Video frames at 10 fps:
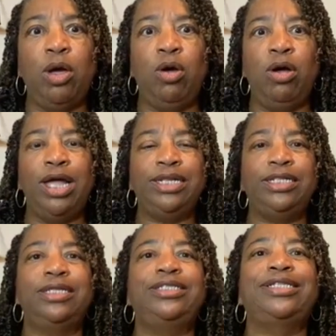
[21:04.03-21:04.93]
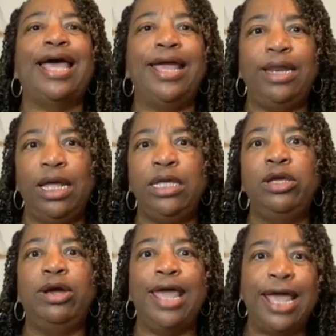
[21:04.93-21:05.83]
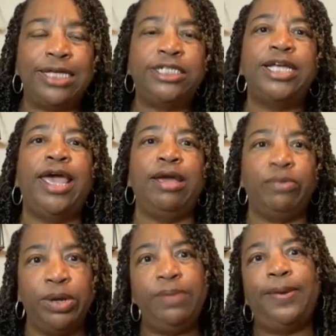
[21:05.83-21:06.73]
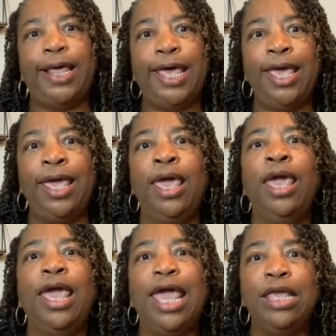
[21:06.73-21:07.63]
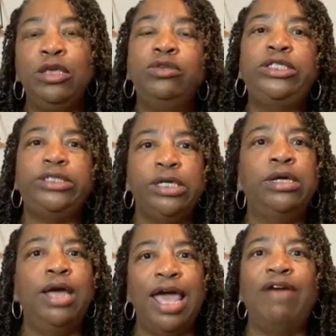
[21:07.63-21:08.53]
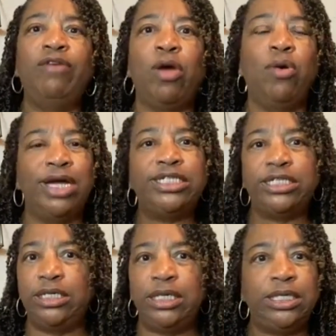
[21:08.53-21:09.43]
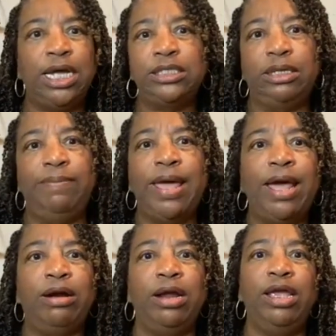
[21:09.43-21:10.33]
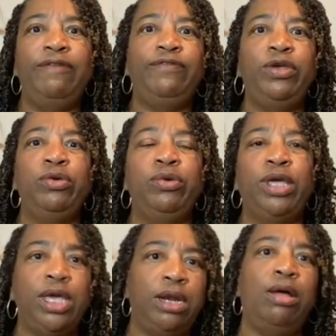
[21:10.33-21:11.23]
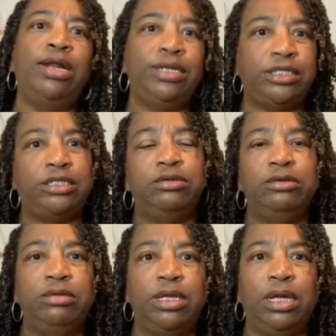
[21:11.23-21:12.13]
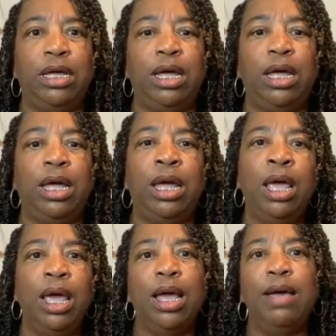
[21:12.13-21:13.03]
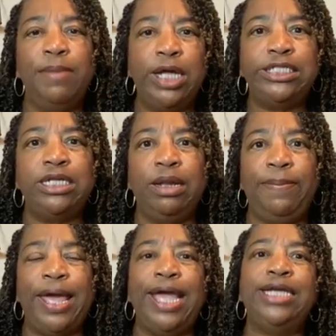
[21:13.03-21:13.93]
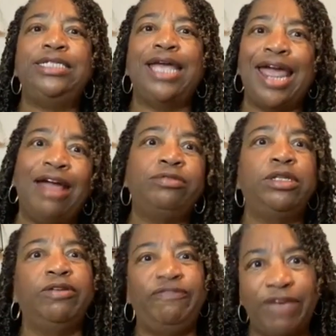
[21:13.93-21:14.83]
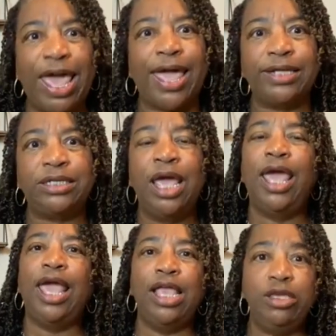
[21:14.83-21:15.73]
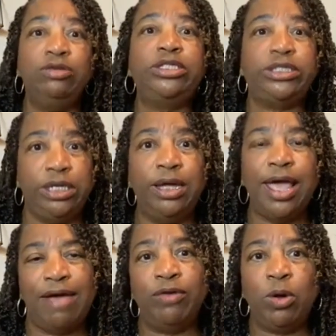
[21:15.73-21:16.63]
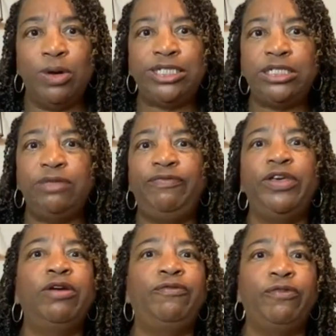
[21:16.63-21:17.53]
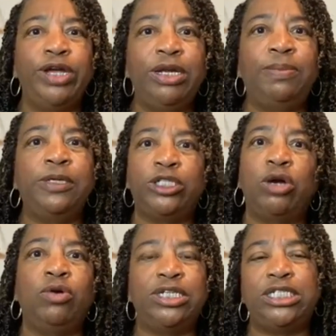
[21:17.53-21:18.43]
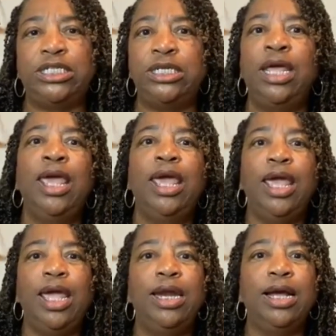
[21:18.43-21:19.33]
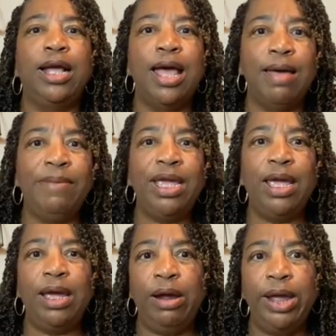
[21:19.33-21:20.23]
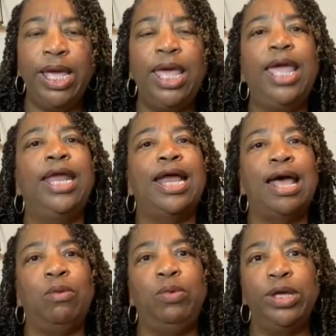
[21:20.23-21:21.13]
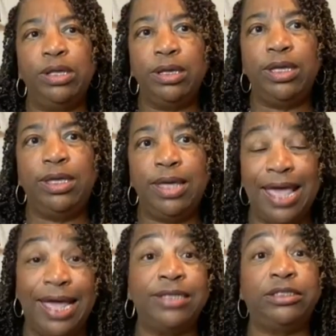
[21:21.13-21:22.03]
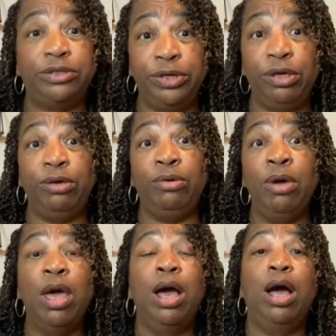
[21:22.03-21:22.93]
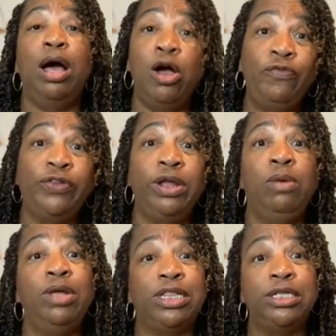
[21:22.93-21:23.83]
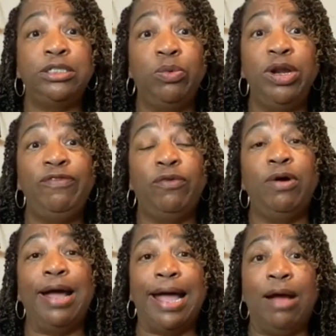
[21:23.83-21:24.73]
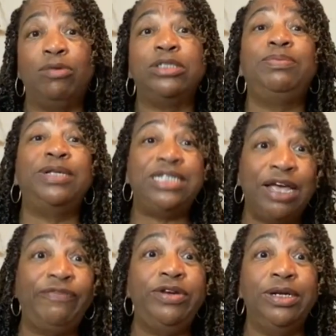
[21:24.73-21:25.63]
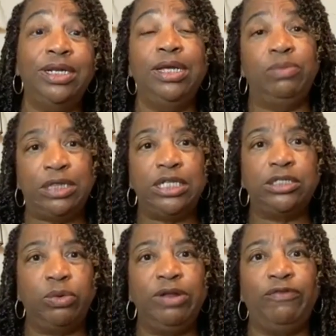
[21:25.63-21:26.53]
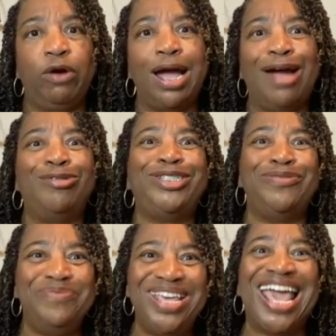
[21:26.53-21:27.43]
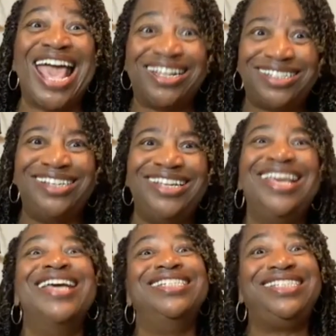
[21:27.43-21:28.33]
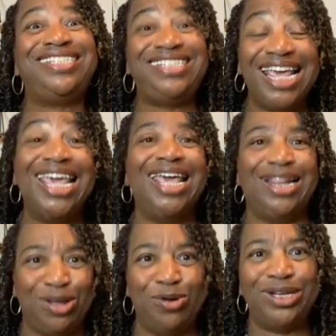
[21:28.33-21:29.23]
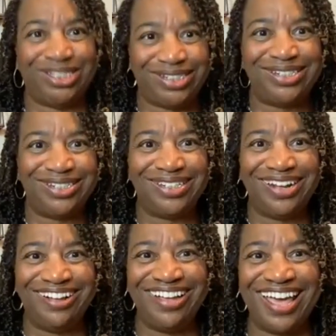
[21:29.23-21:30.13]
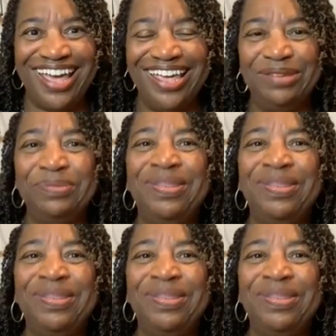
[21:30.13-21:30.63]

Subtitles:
on the site and your hashtag replay and you still have a question, it doesn't matter if you get on to the, come onto the page after the fact and you still have a question, feel free to put your question in the comment area and I will answer you hopefully within 24 hours, but definitely within 24 hours of me actually seeing the question, okay?